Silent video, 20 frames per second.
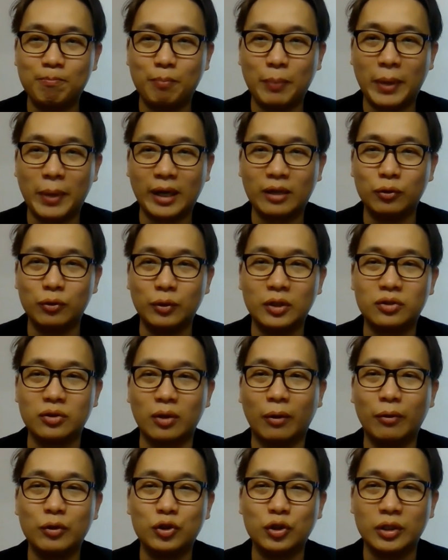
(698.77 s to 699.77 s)
back to its
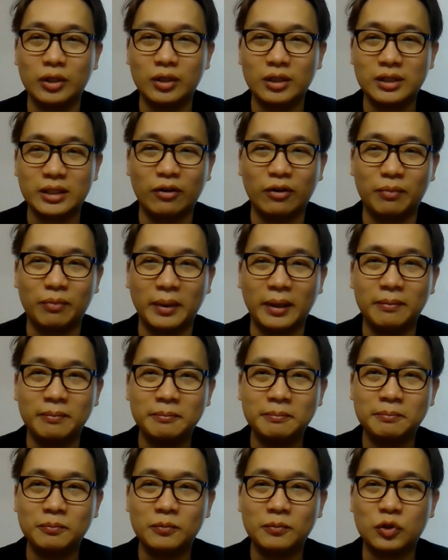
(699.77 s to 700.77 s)
original self, man.
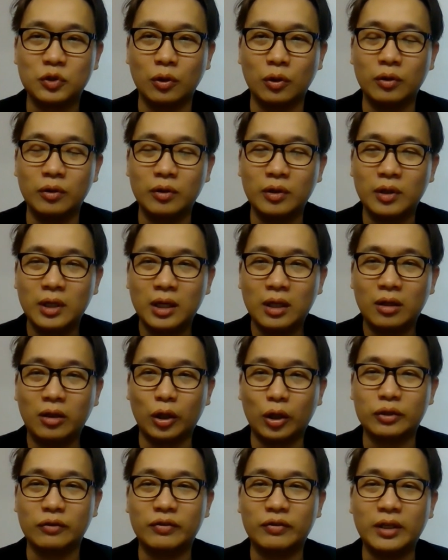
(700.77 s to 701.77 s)
So
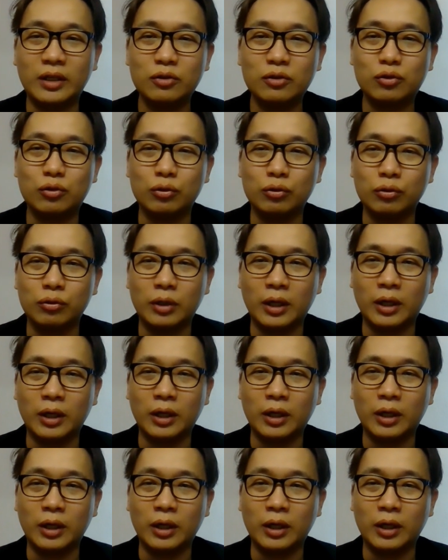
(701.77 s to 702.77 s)
lots of things to
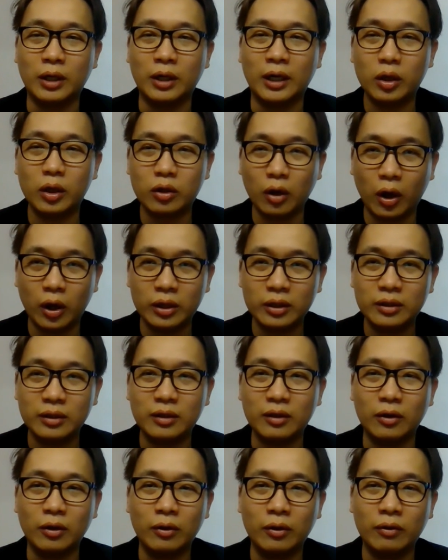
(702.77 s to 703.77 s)
work on,
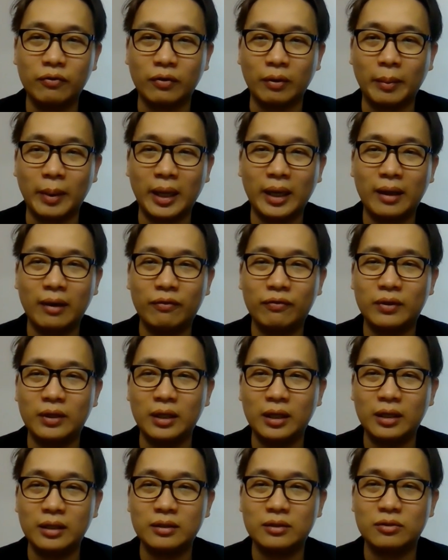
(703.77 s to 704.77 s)
you know, from
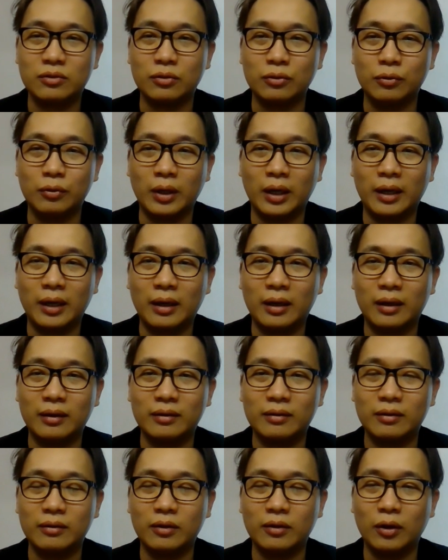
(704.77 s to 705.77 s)
NFTs to
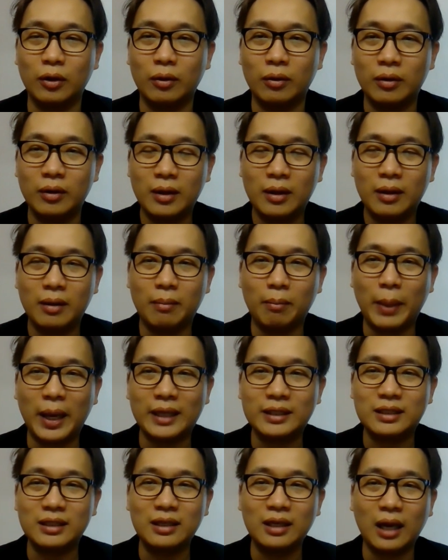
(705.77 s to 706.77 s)
you know,
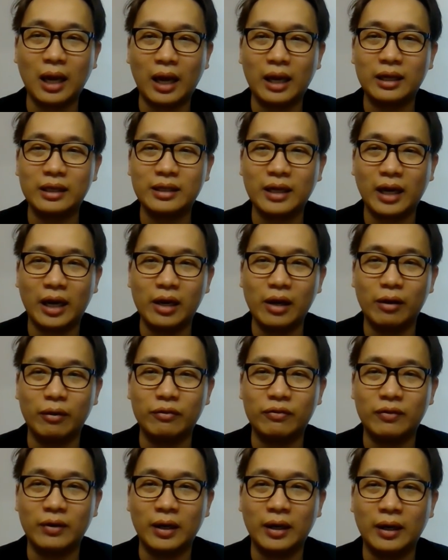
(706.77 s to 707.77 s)
betting like kind
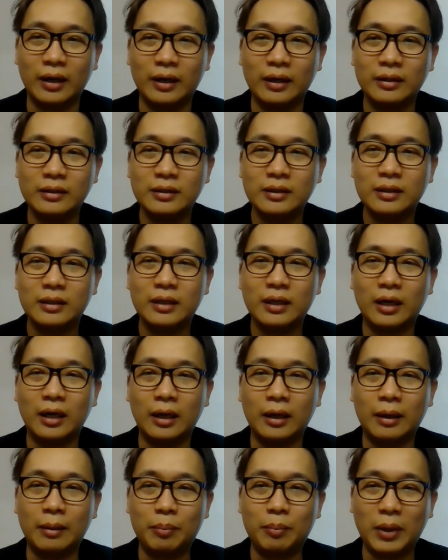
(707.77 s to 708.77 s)
of
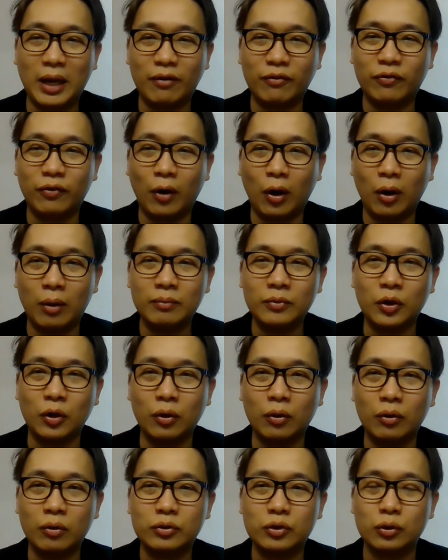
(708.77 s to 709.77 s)
platform, you
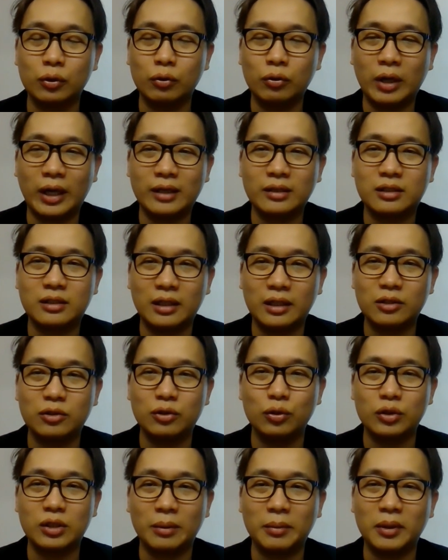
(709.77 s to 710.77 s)
know. So let's
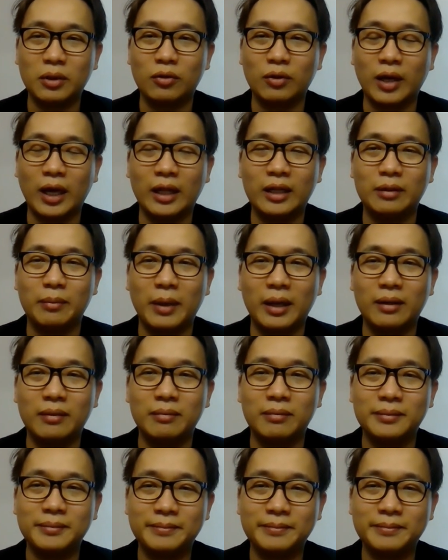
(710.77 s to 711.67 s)
do something together, man.